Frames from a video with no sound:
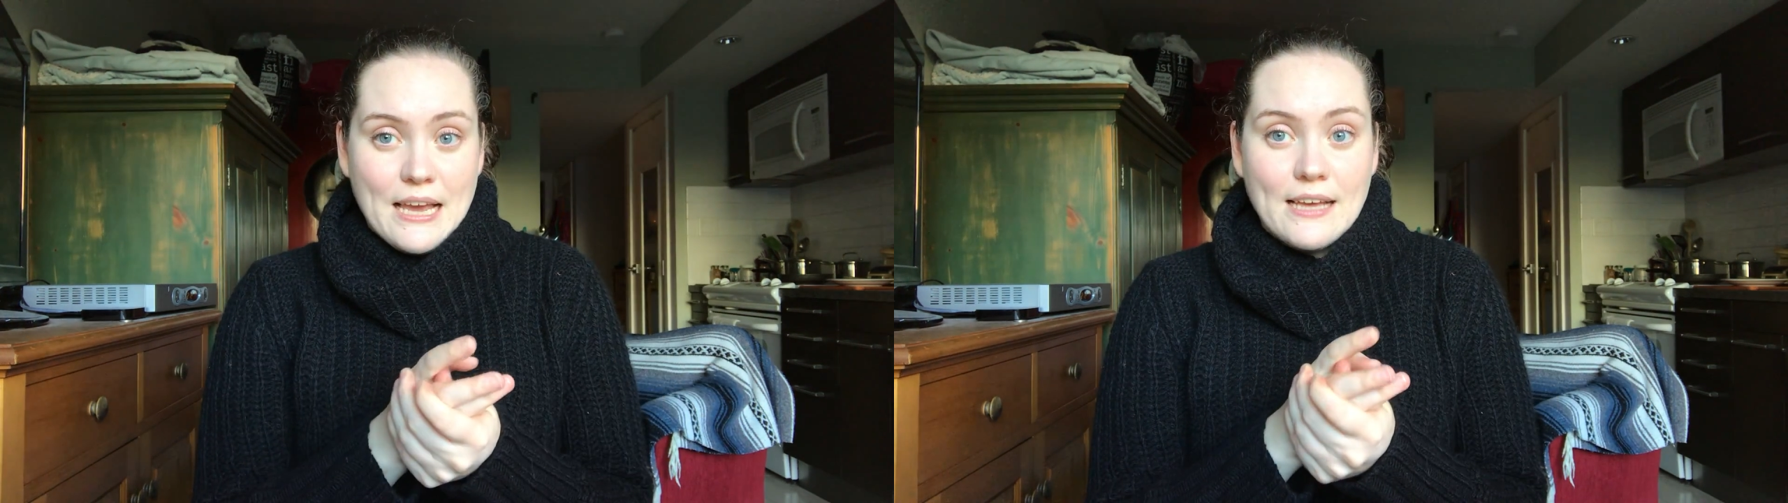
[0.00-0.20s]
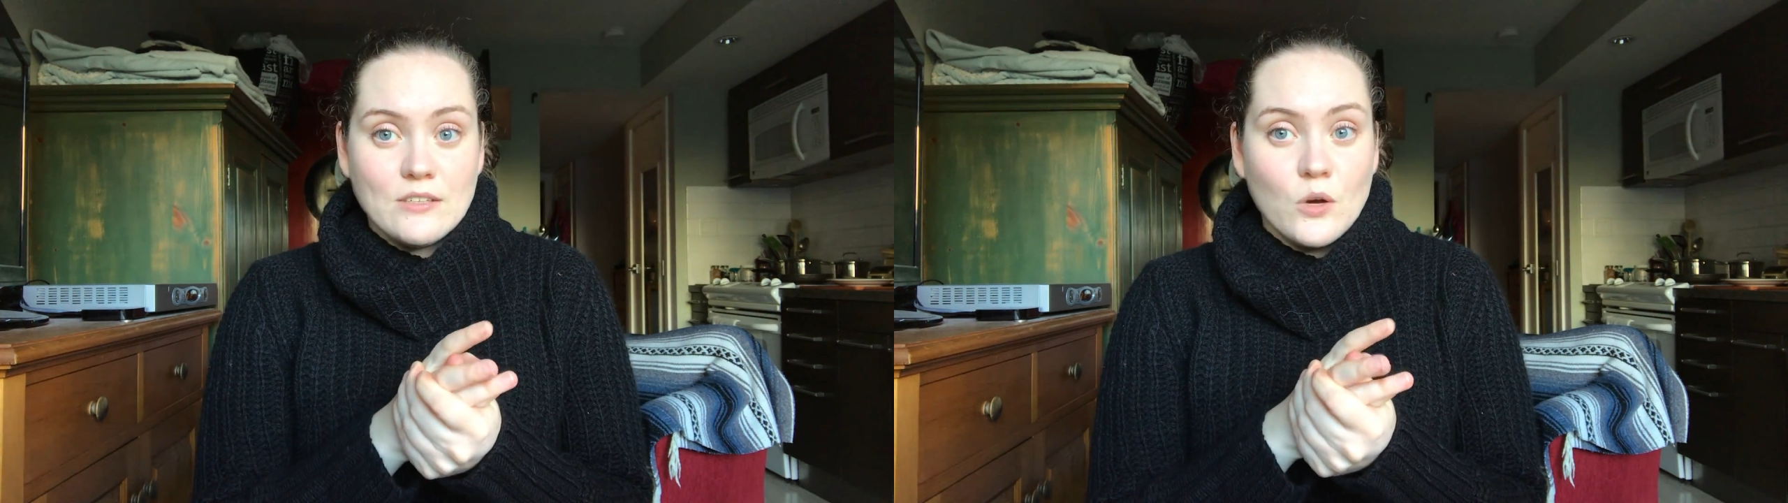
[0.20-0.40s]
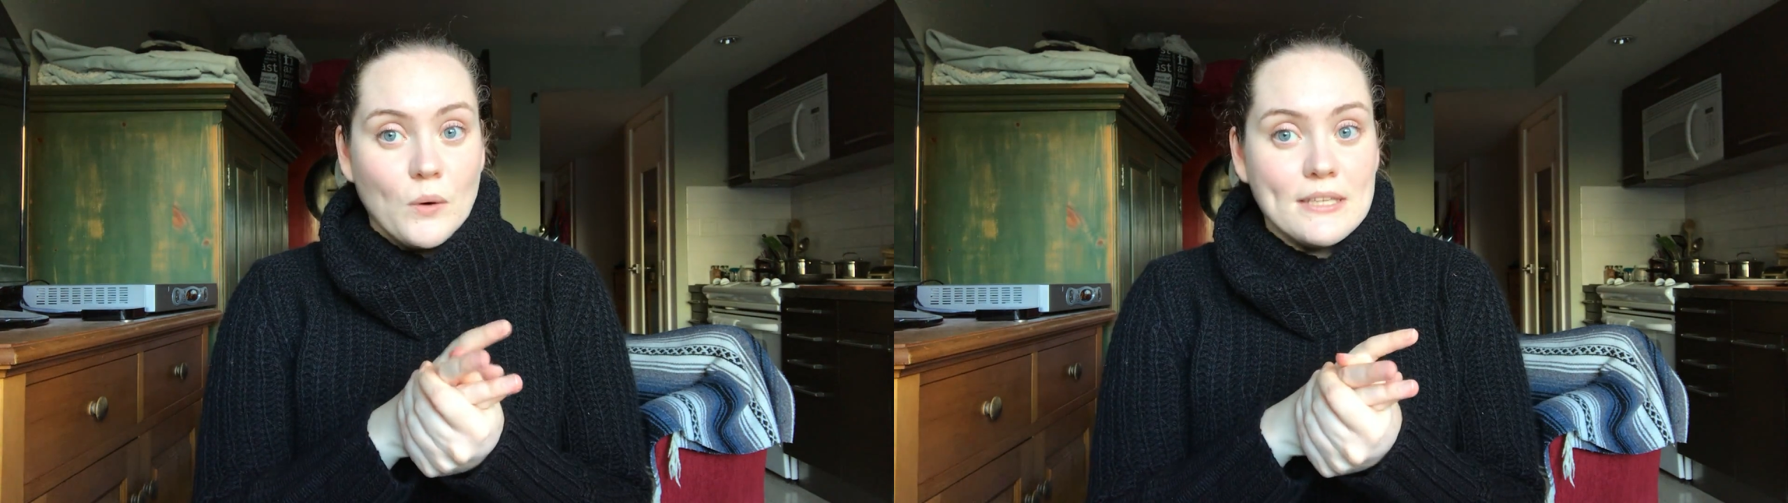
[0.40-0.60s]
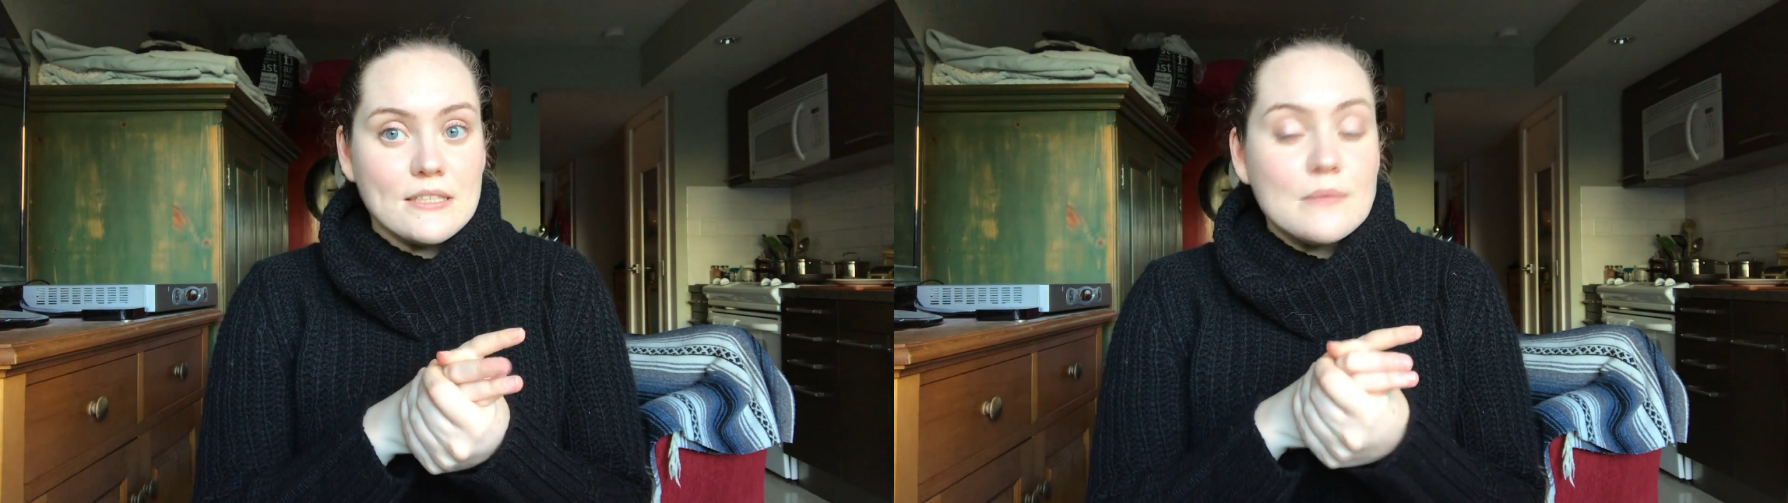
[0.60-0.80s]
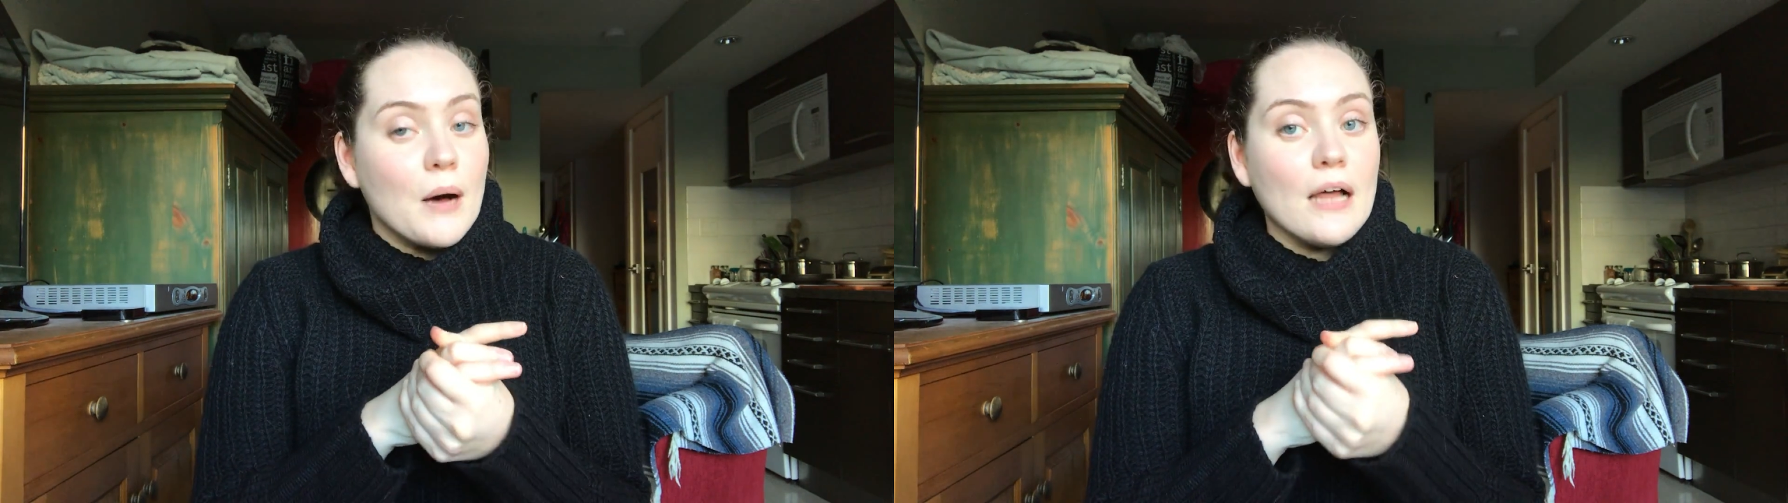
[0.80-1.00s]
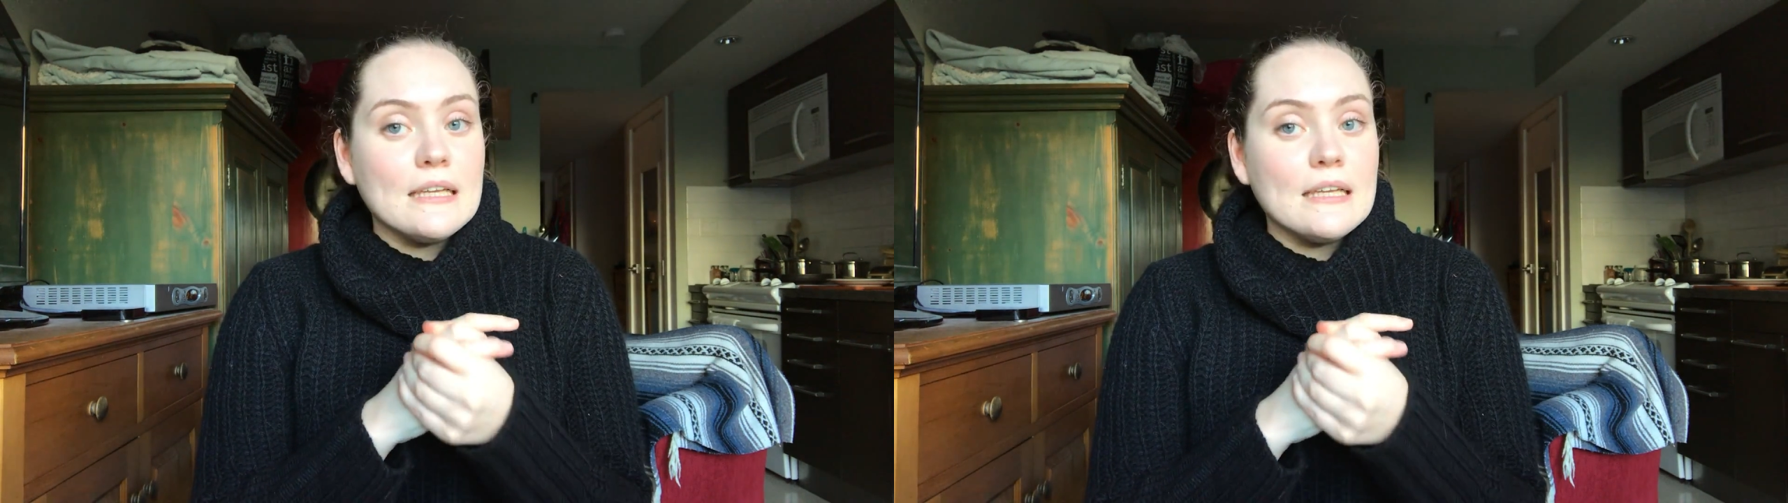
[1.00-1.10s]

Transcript: is quite small.